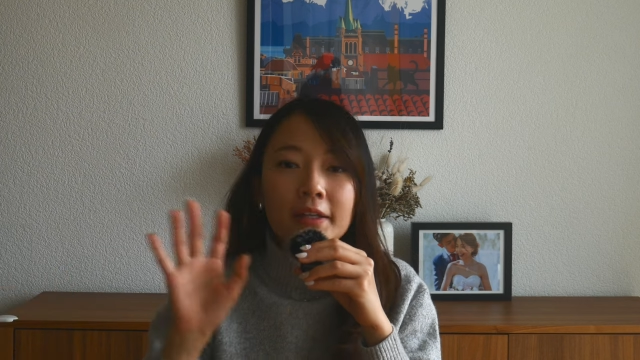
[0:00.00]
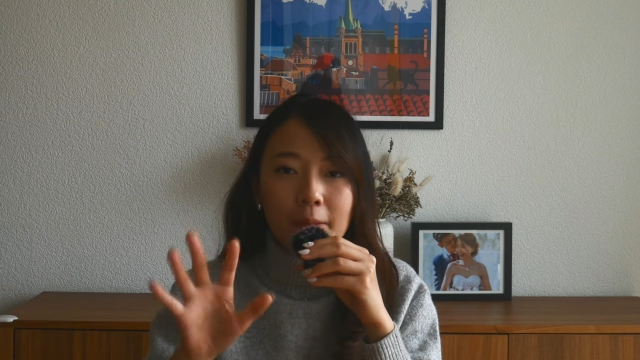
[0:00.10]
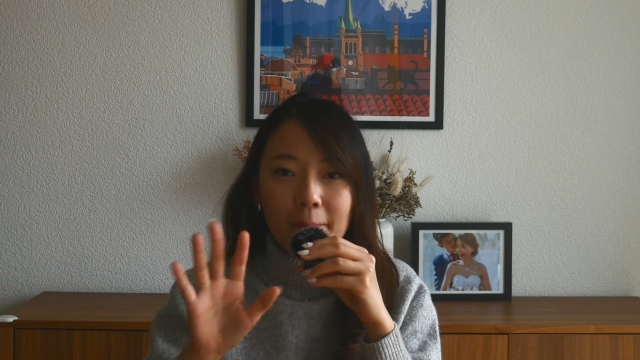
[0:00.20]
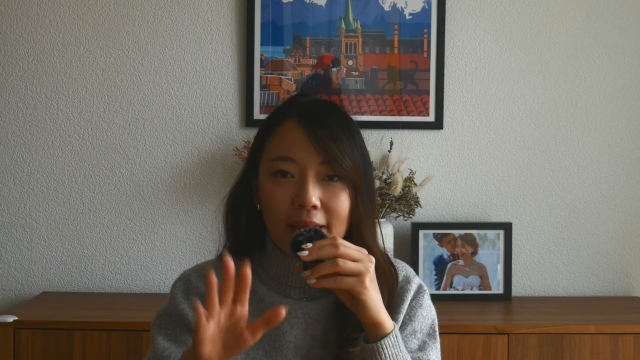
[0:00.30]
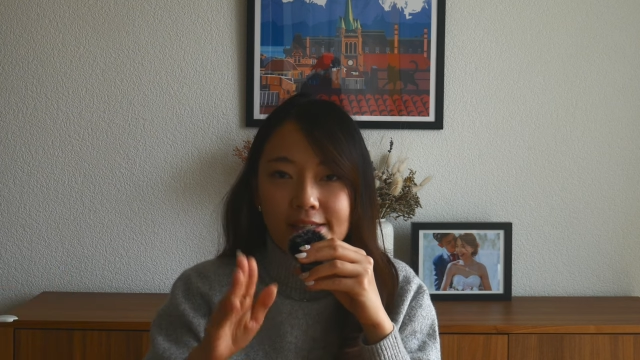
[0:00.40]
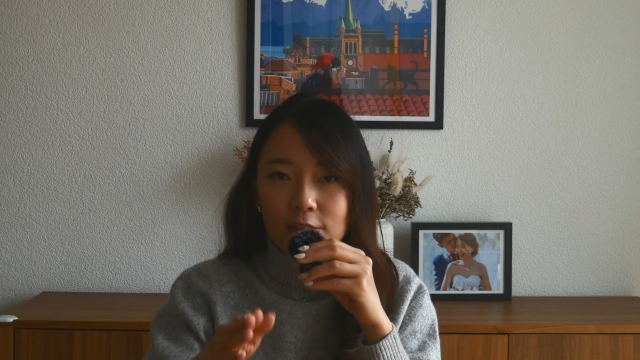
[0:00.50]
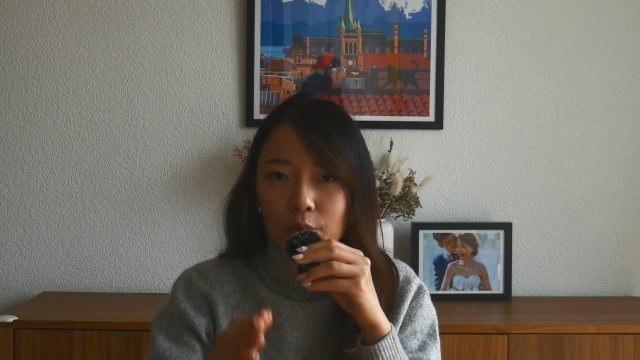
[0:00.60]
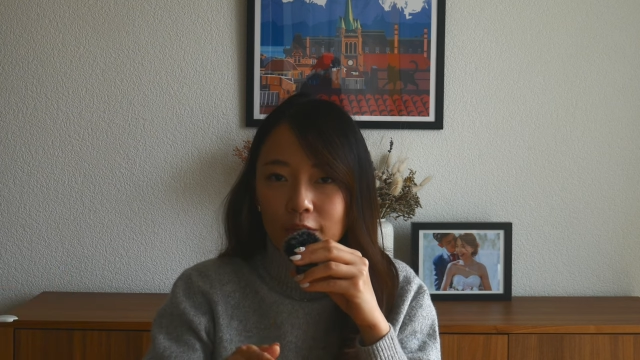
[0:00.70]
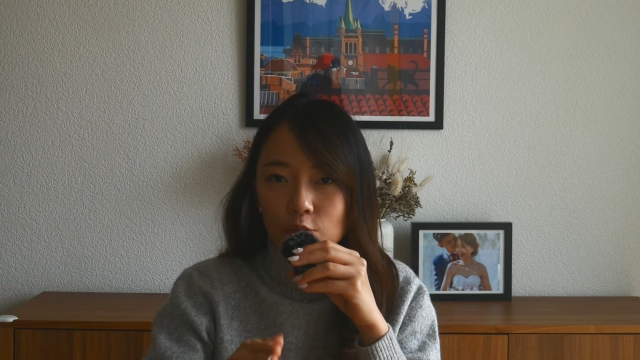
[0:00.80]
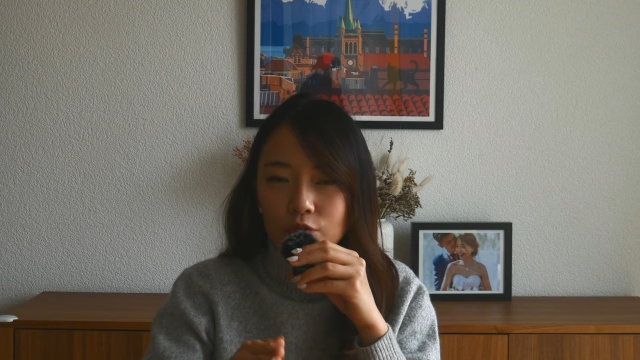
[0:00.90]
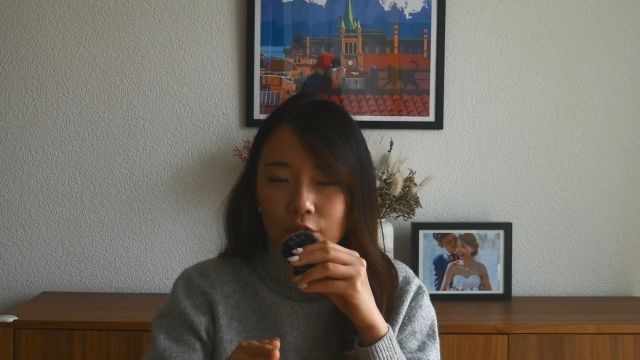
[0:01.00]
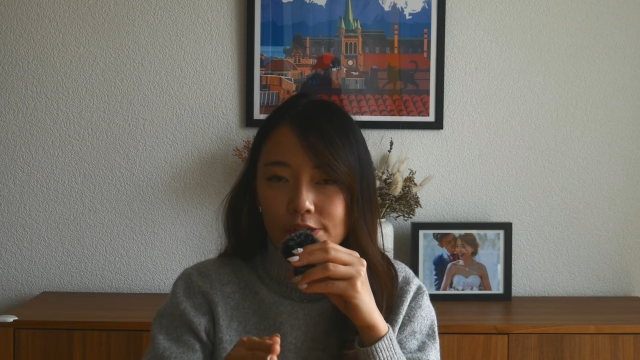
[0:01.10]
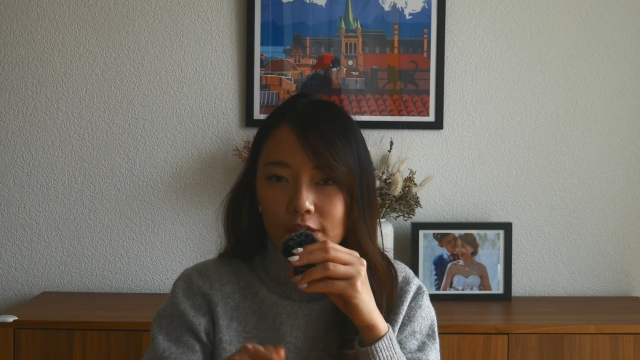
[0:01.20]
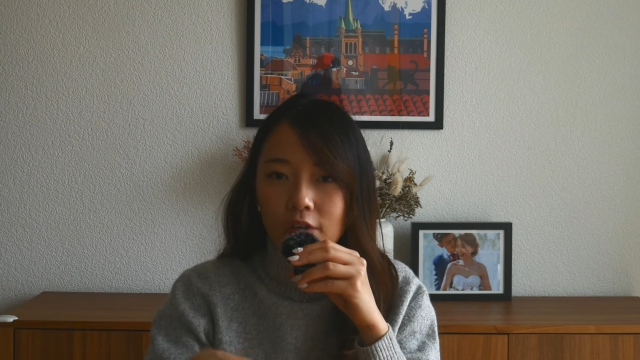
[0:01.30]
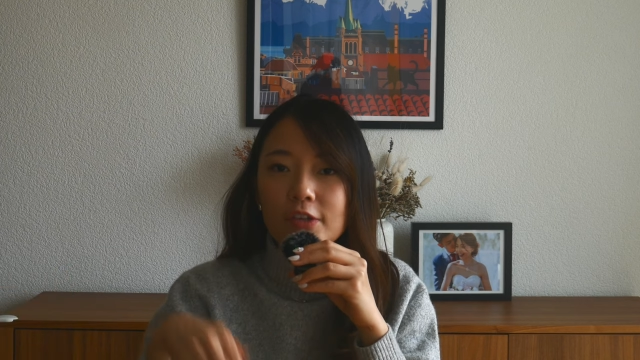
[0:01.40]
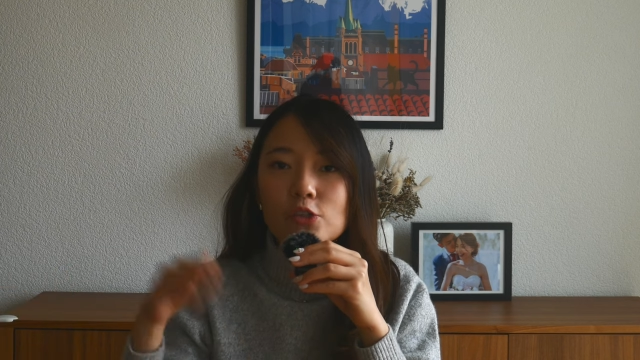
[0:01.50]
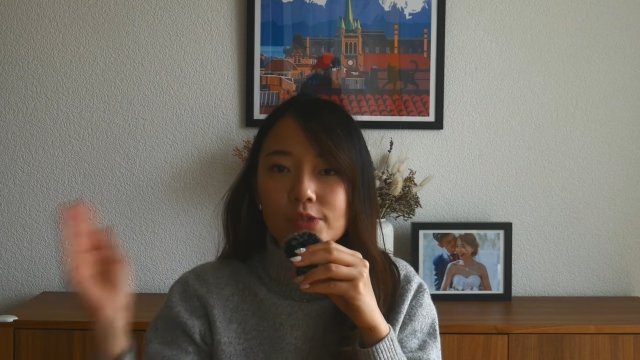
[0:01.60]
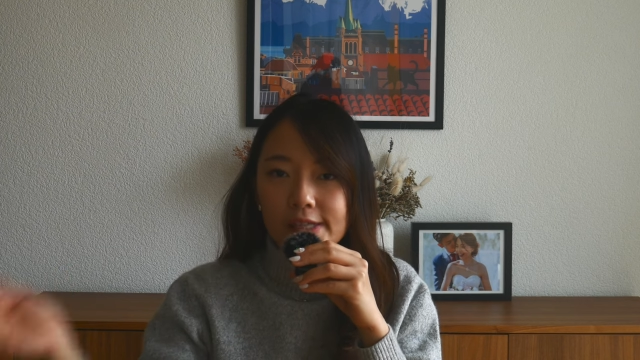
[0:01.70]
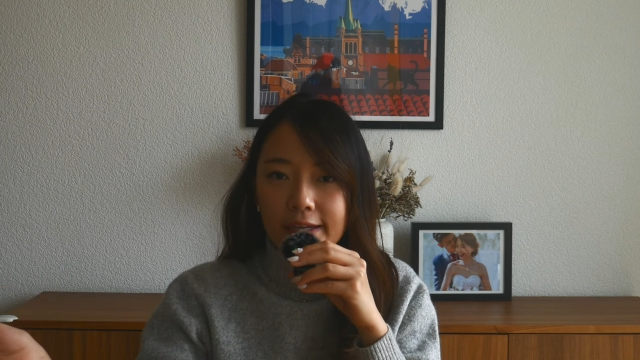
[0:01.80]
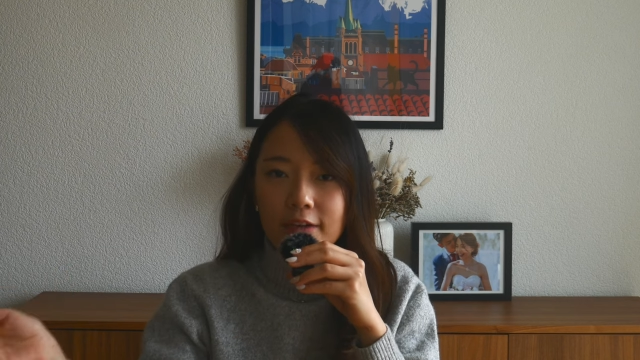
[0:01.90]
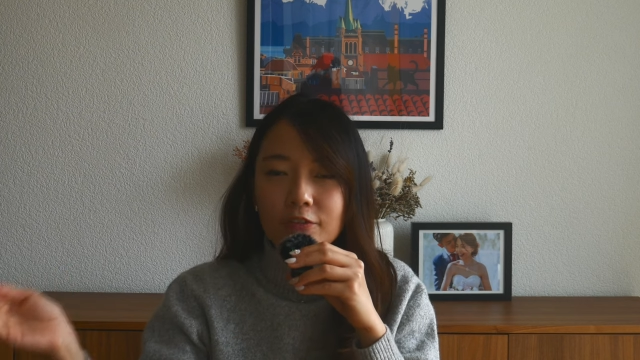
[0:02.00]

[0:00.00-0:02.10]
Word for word: the best thing you can do for yourself is to sign up